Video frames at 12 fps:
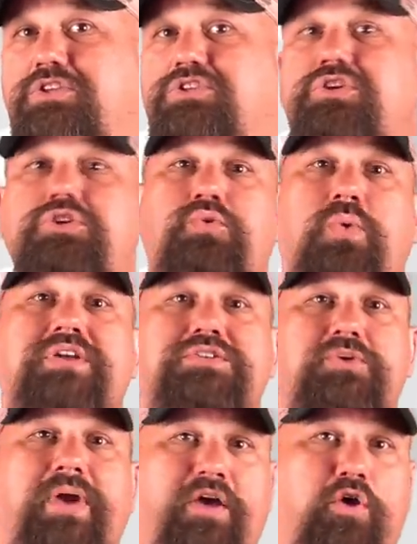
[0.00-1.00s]
Do you want
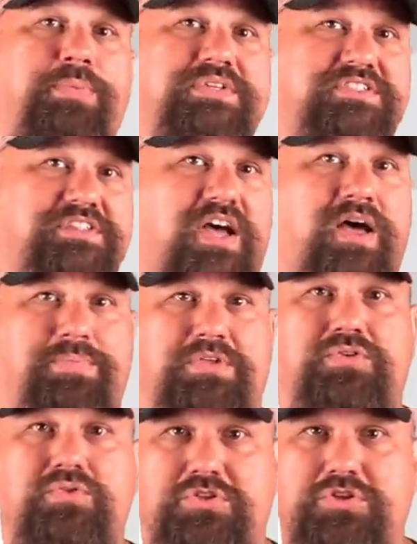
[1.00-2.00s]
to help stop
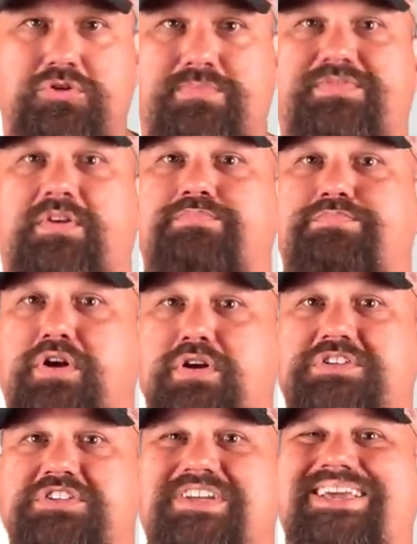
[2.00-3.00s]
YouTube from
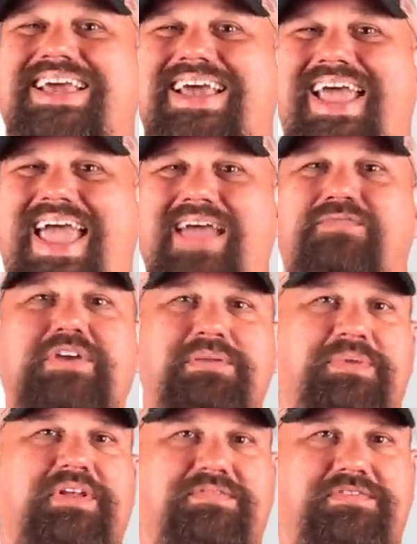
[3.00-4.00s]
purging every
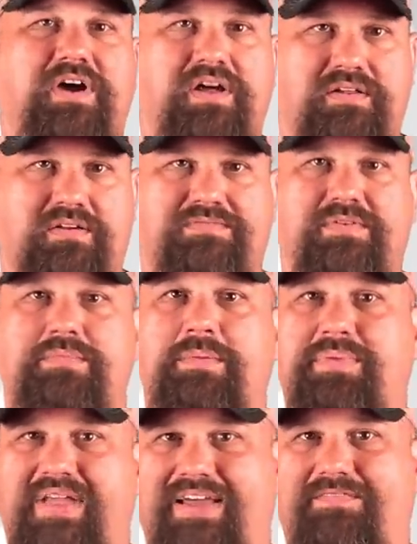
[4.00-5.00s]
bit of color from the
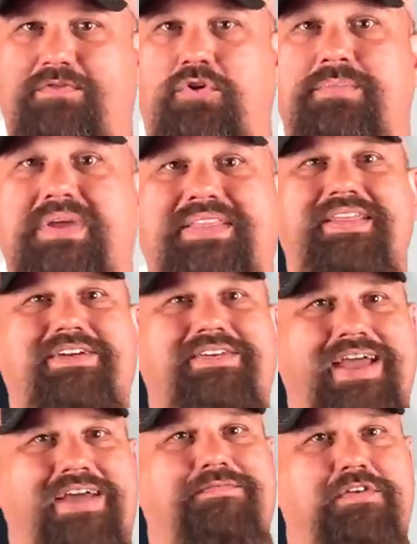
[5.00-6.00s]
platform their
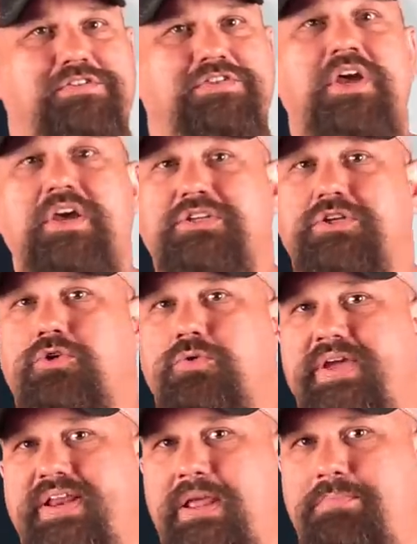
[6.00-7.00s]
efforts to
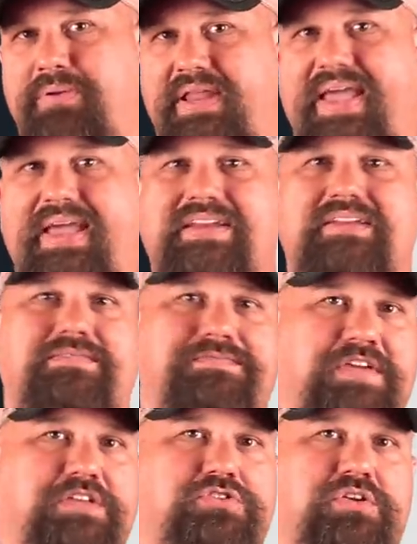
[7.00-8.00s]
create a bland,
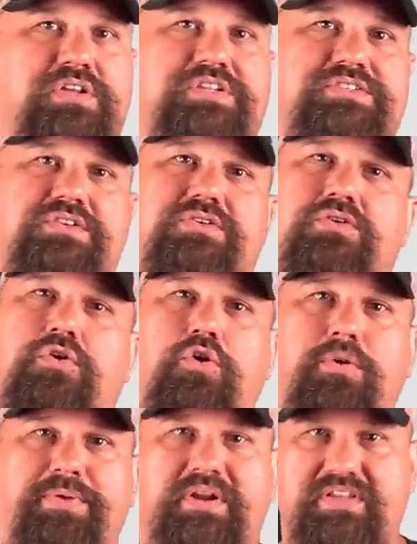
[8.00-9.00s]
featureless,
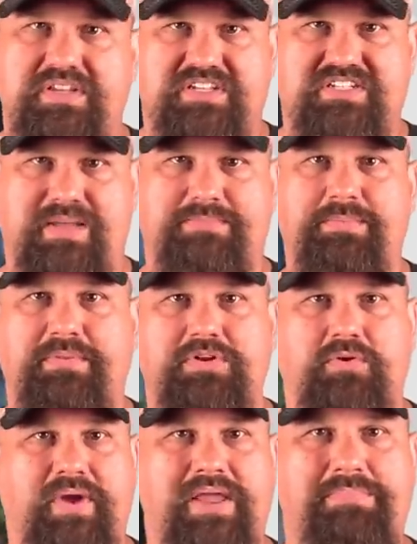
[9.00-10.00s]
corporately acceptable
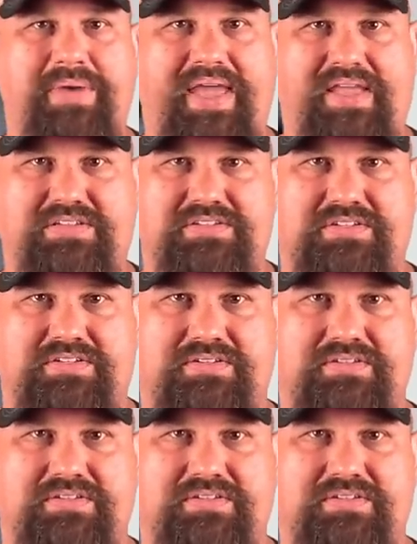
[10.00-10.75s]
gray paste?